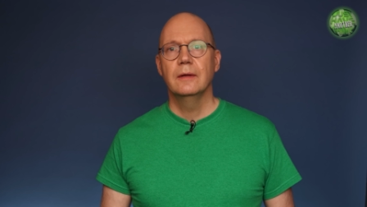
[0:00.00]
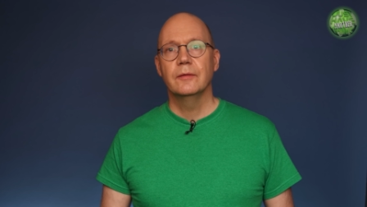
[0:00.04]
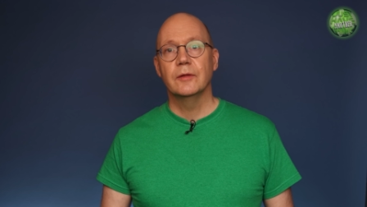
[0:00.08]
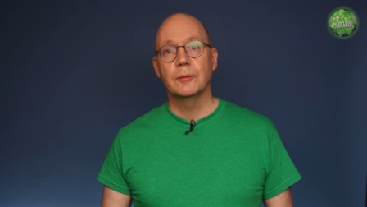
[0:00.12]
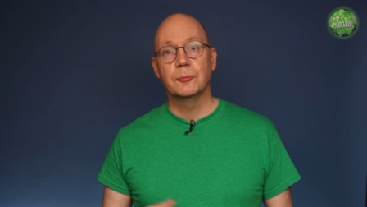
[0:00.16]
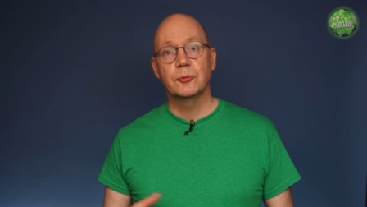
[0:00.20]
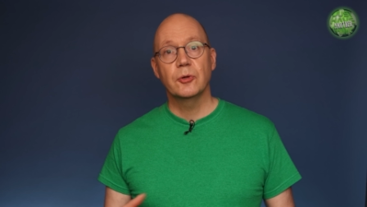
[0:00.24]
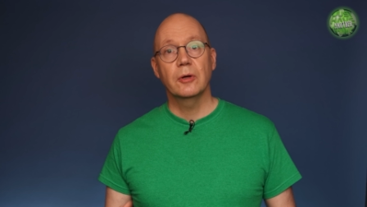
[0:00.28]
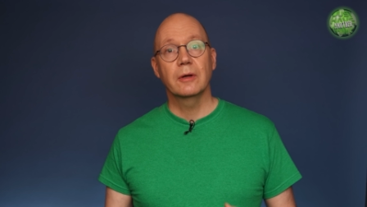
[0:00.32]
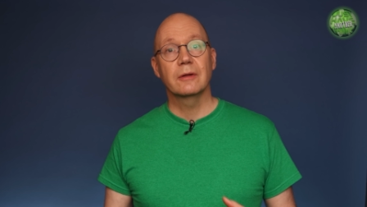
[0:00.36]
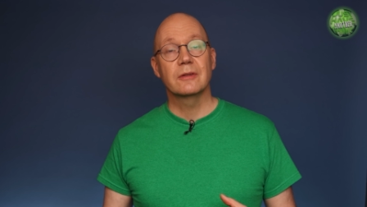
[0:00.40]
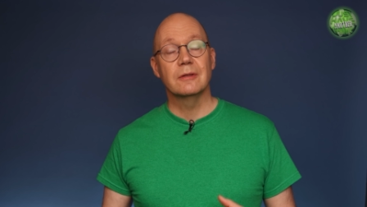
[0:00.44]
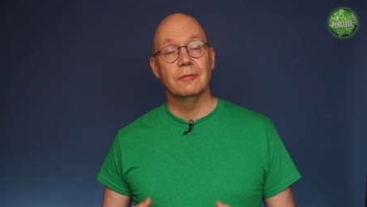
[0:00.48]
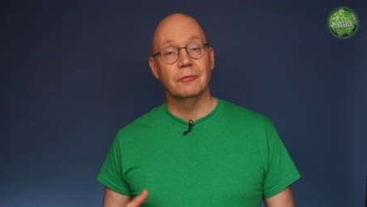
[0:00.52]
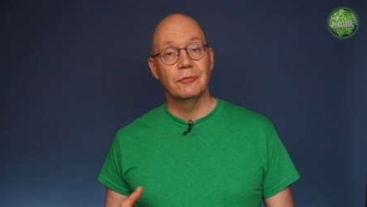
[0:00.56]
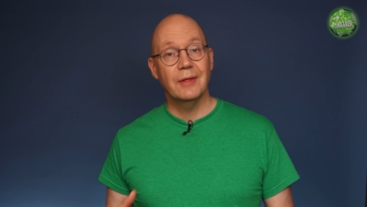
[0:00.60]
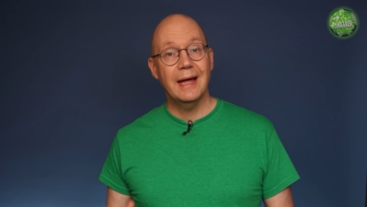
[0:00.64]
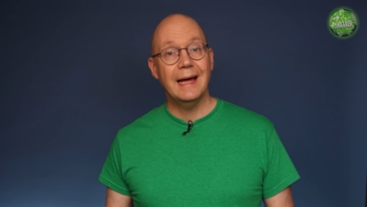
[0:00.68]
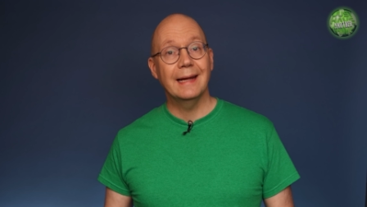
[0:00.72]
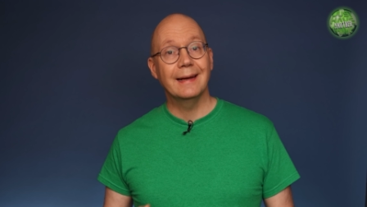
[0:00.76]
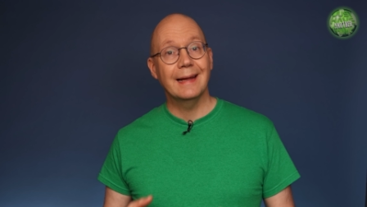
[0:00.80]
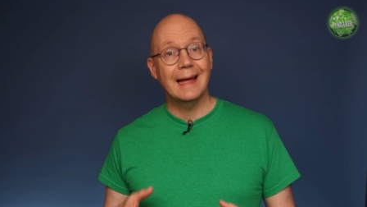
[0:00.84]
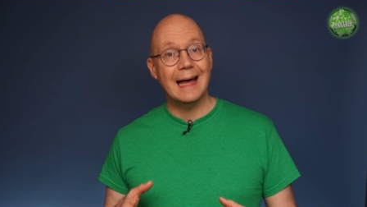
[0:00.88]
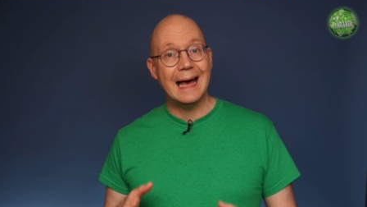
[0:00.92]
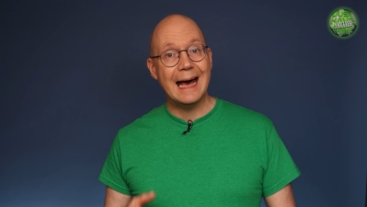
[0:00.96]
The product of
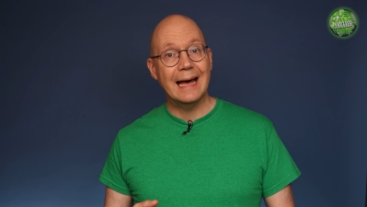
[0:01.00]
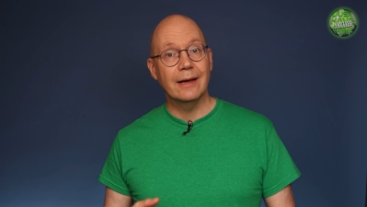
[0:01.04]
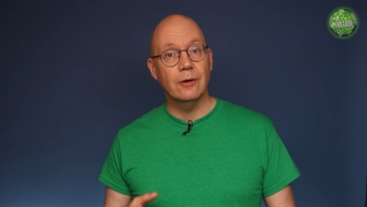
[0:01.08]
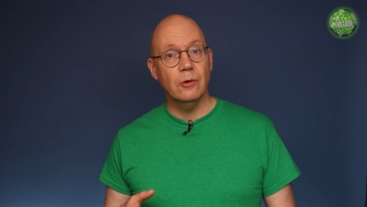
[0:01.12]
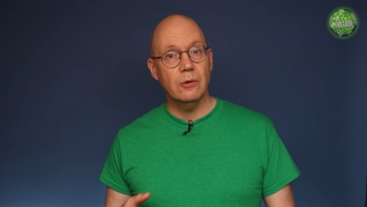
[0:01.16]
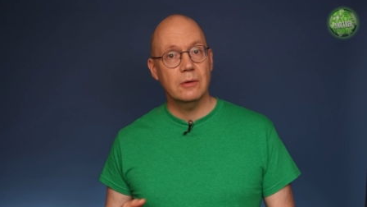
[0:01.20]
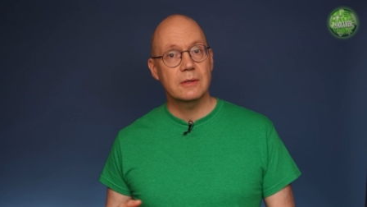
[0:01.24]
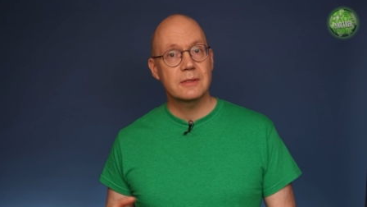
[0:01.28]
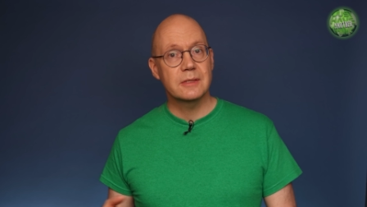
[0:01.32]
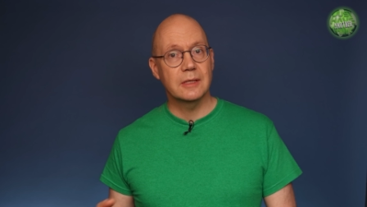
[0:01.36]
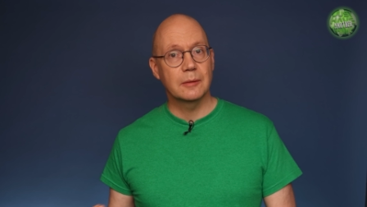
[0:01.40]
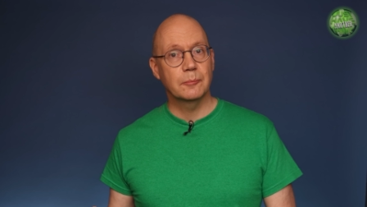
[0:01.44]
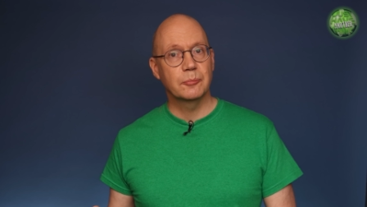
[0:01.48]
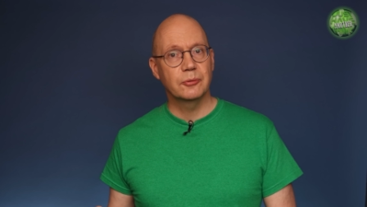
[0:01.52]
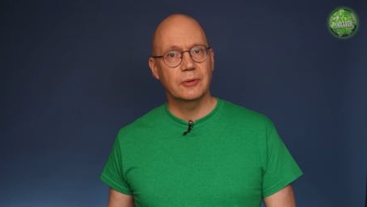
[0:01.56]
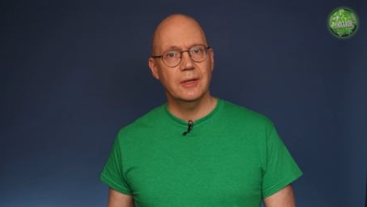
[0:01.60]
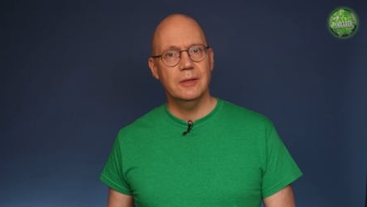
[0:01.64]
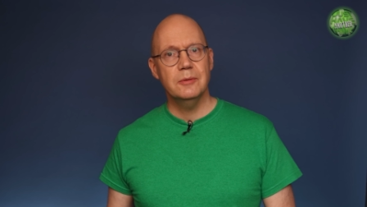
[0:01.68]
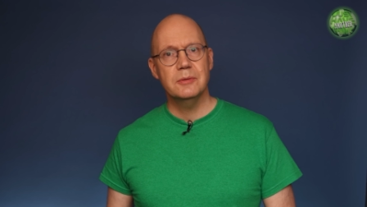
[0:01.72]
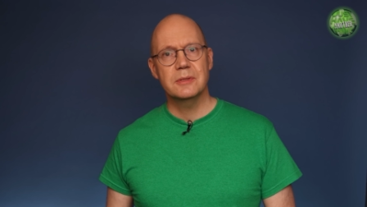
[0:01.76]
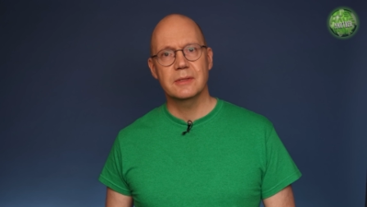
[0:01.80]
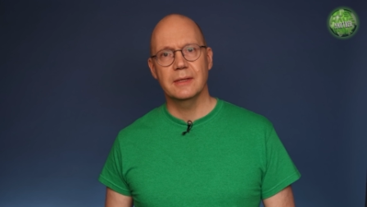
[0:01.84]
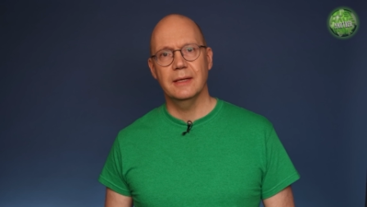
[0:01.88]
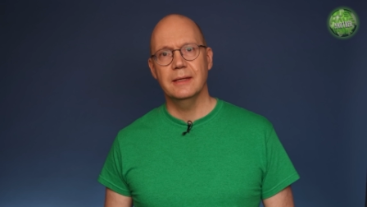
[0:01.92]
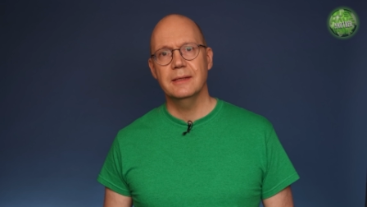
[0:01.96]
that anoxic
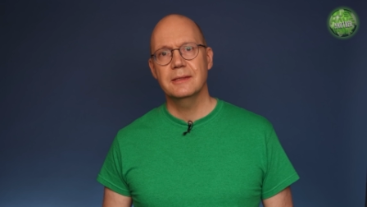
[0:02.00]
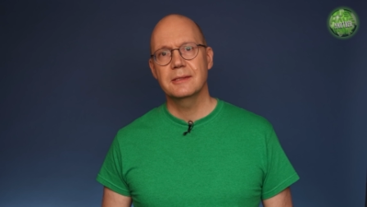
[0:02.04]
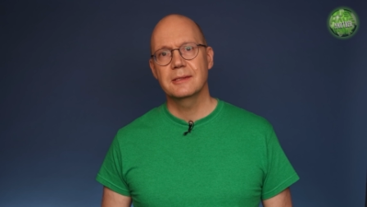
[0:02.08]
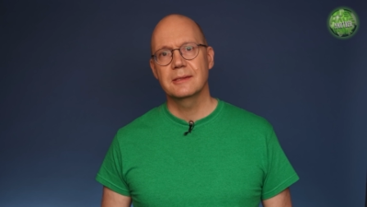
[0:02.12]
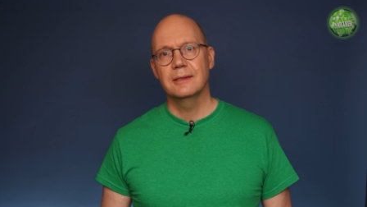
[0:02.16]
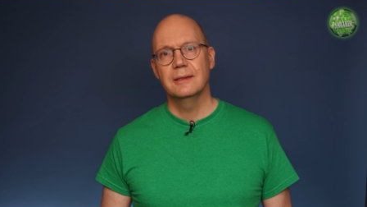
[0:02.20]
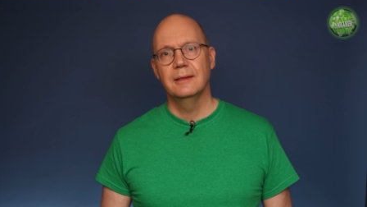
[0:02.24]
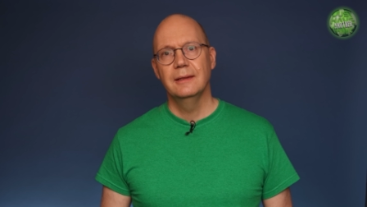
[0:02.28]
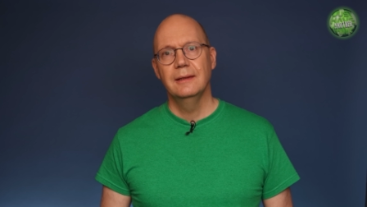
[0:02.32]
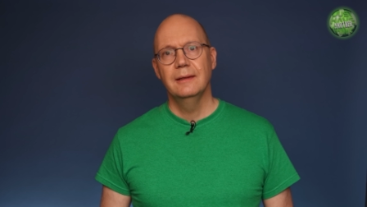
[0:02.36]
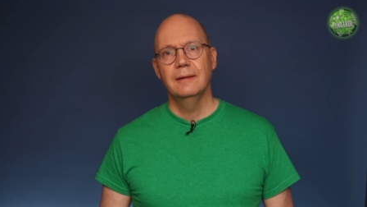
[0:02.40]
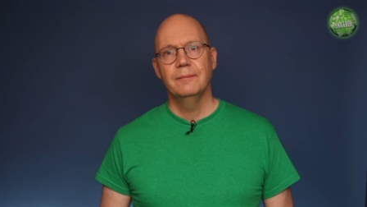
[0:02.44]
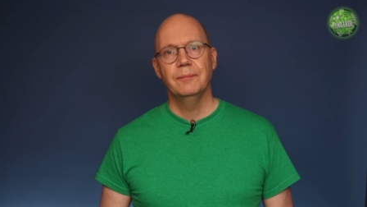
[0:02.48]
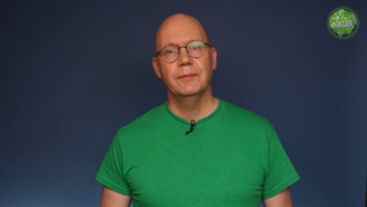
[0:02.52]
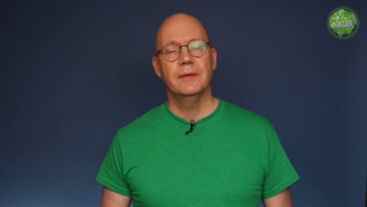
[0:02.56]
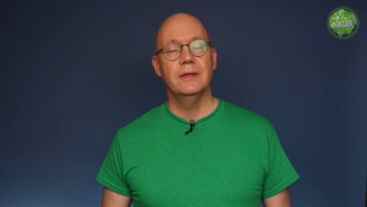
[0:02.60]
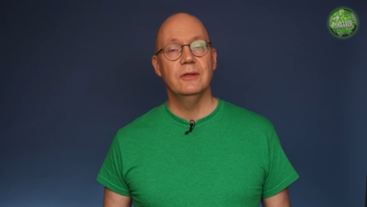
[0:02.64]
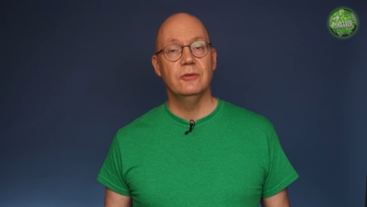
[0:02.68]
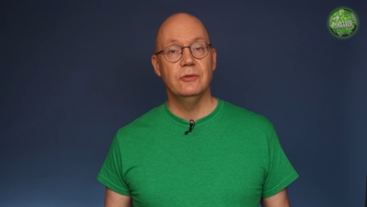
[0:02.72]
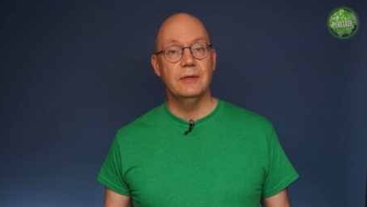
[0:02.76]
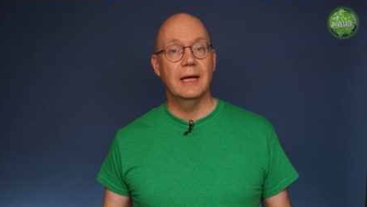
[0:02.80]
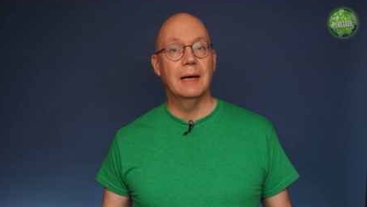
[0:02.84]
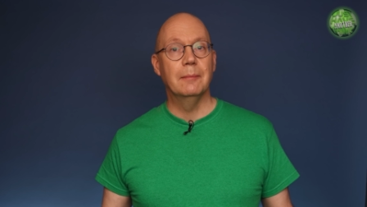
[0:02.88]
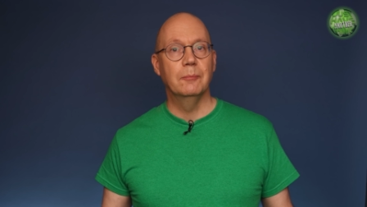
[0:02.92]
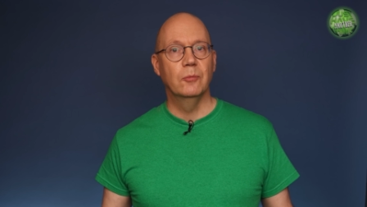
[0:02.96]
process
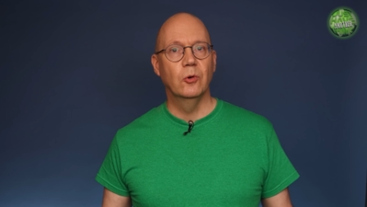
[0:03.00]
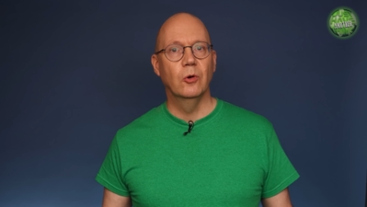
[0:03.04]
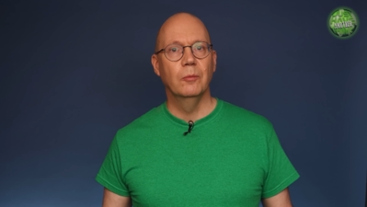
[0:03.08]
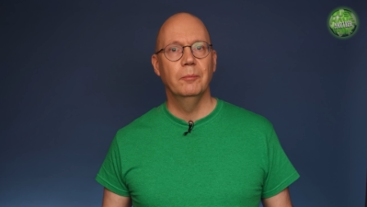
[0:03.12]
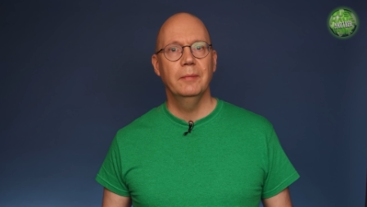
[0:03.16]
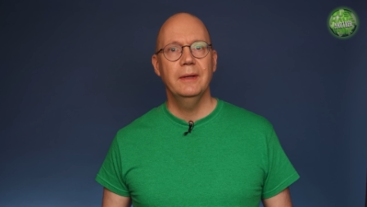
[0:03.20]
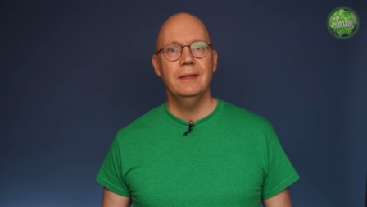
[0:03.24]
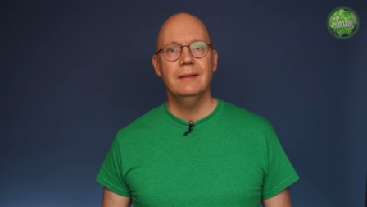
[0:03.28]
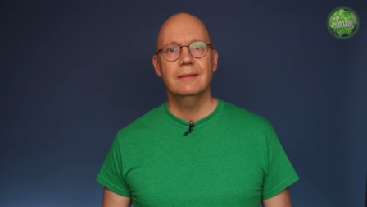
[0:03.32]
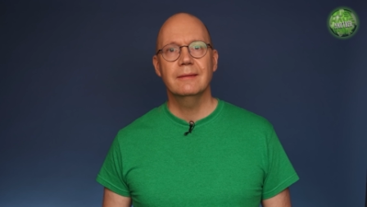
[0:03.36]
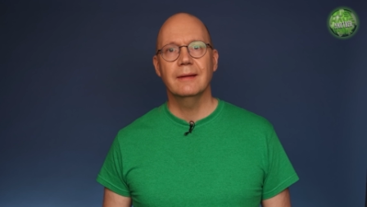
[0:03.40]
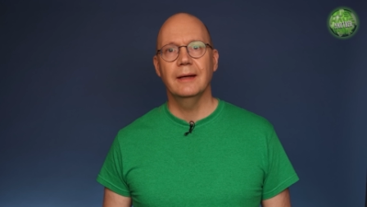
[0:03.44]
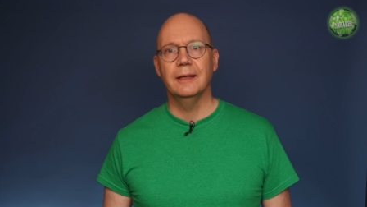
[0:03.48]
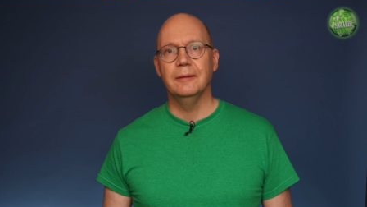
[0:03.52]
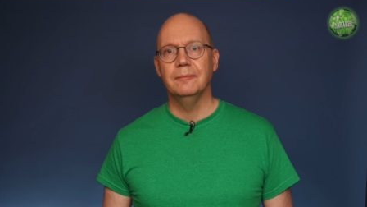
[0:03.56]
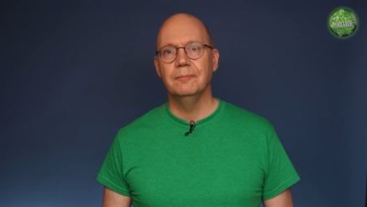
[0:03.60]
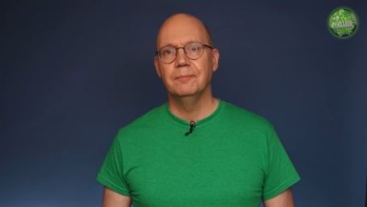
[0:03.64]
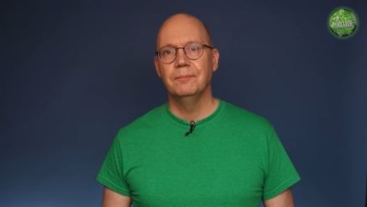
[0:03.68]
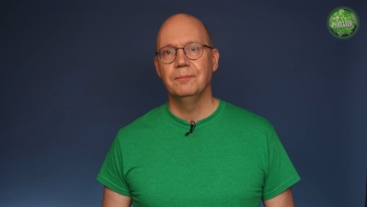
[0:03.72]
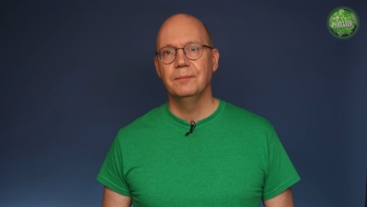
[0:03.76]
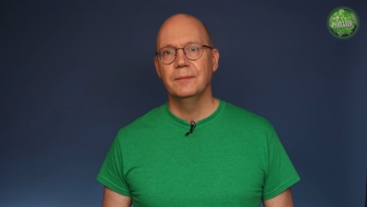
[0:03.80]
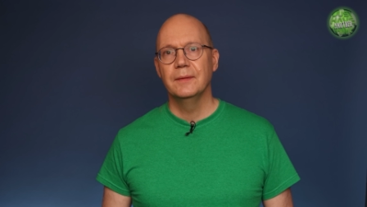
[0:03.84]
is yet more methane.